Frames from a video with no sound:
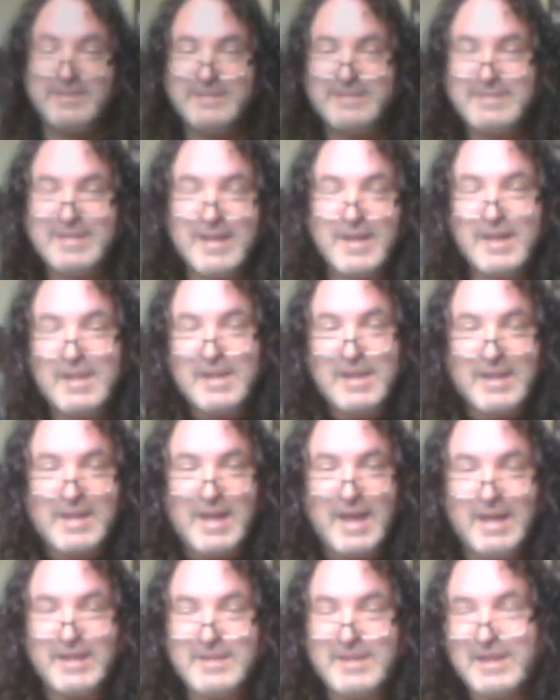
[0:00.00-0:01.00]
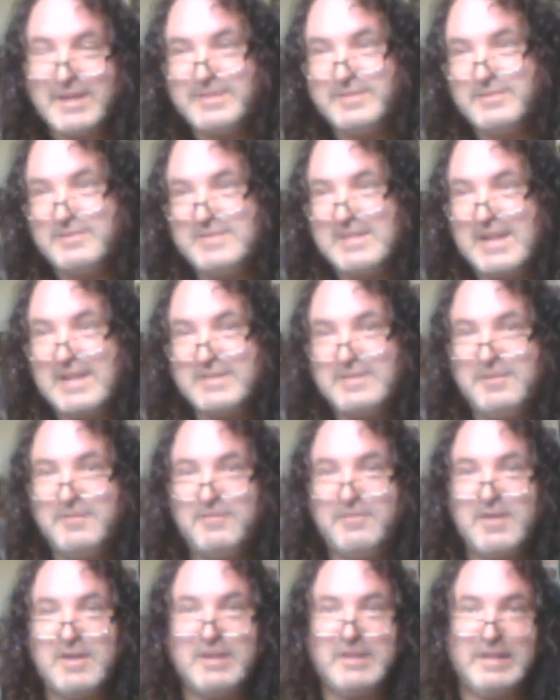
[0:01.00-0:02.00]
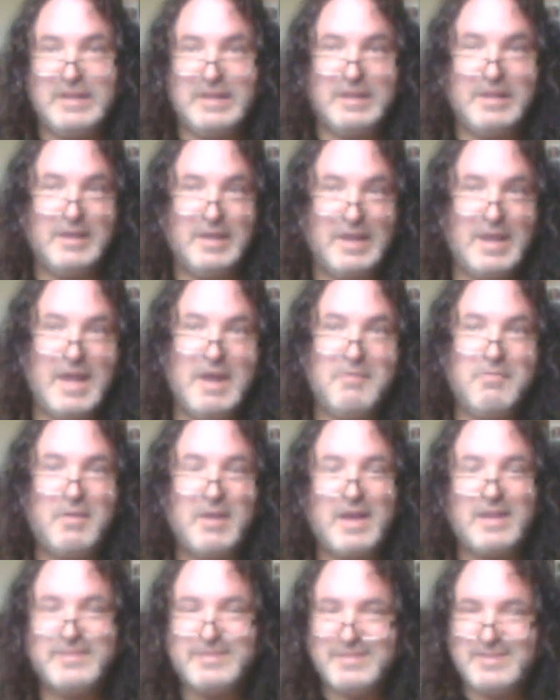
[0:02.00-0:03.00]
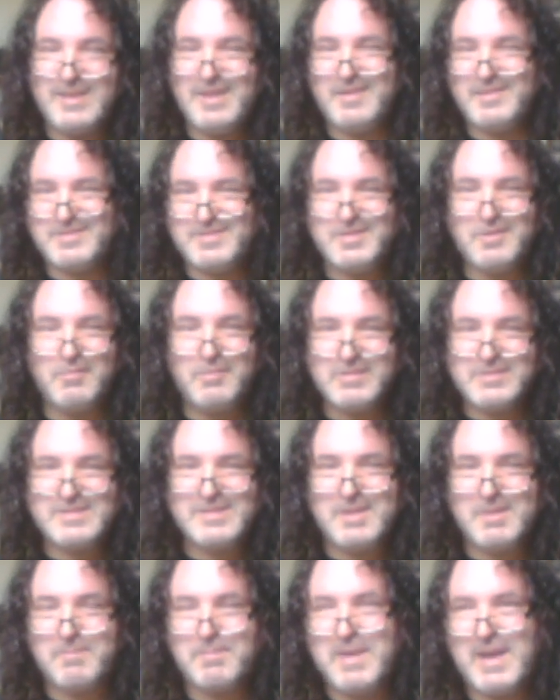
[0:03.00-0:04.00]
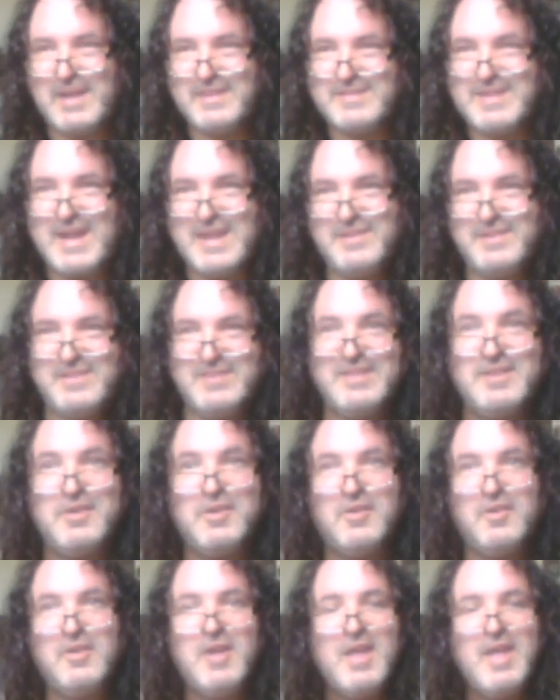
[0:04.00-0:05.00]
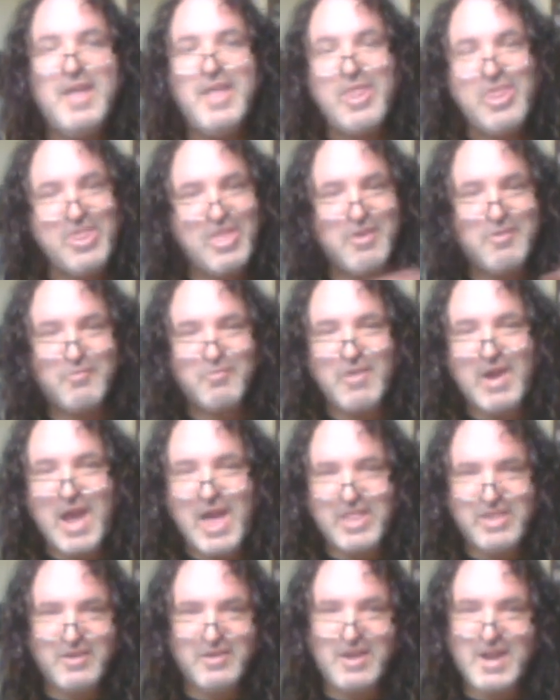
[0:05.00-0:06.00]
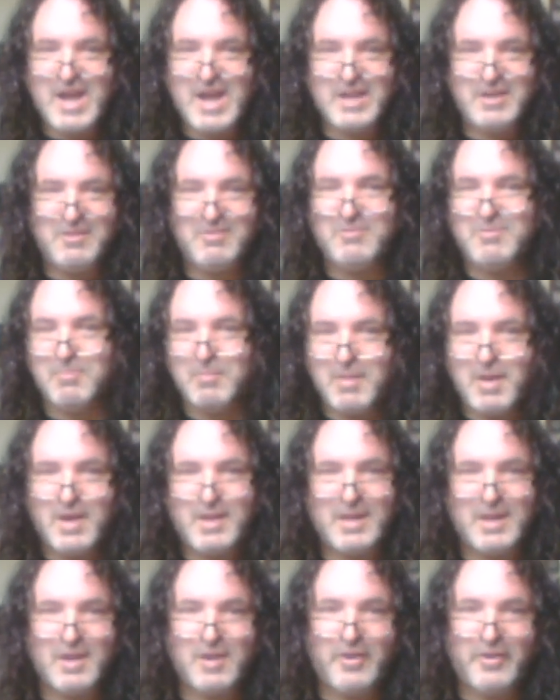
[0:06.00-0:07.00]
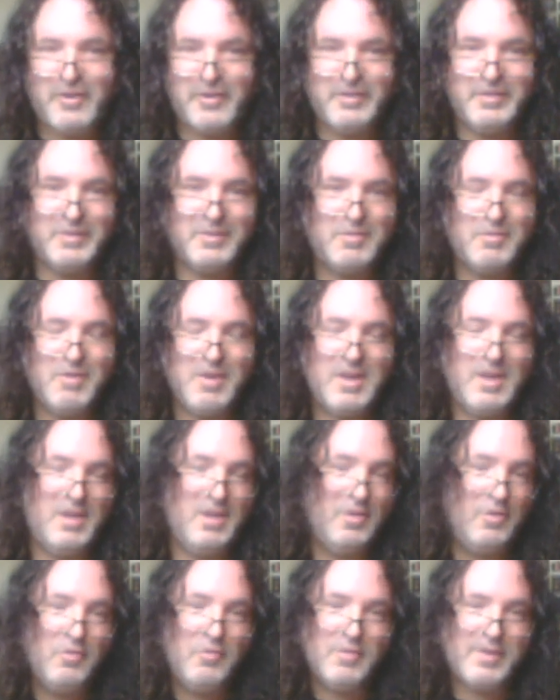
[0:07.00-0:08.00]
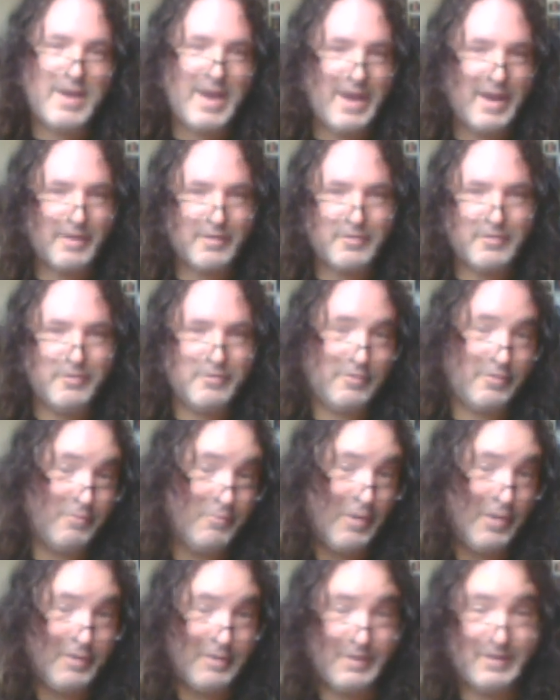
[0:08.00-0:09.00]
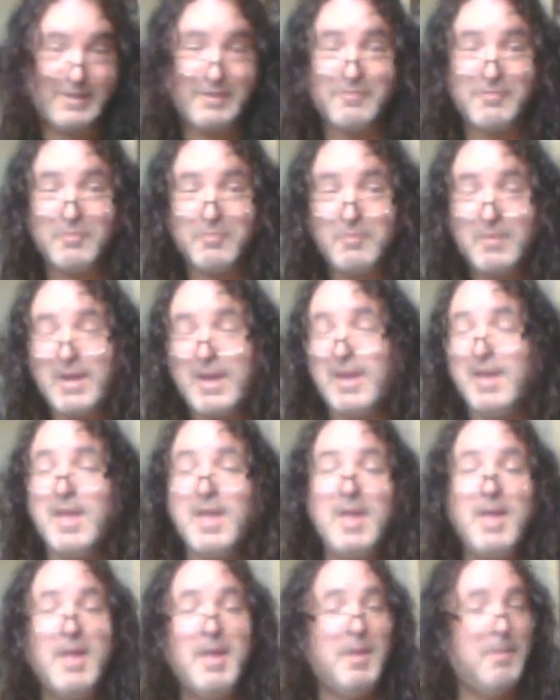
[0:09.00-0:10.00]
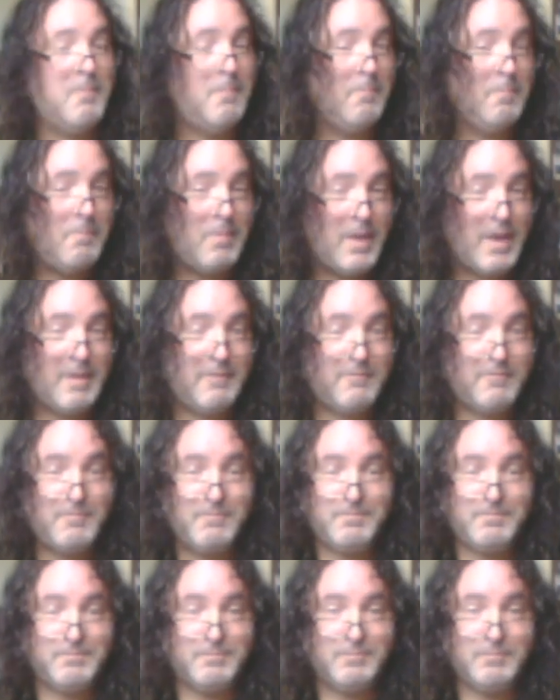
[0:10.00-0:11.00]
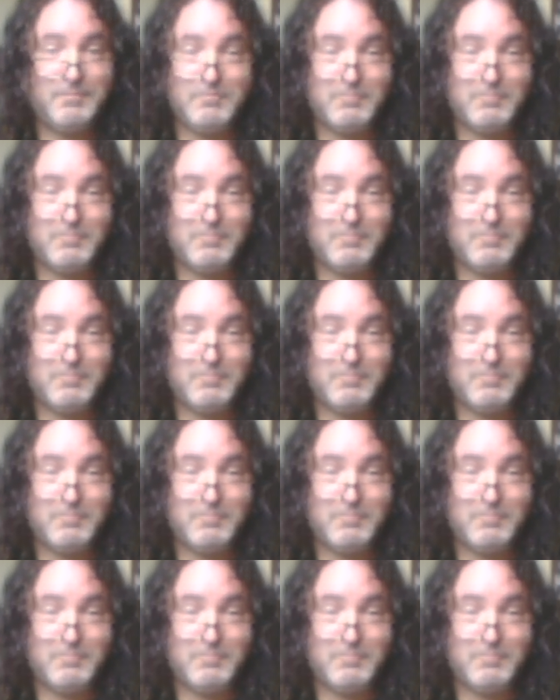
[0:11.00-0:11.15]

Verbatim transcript: actually, seeing it in context was actually fairly good. I, I, it still wasn't the best. I would still they rather not use Mudd at all and create a new character, go on a different way, but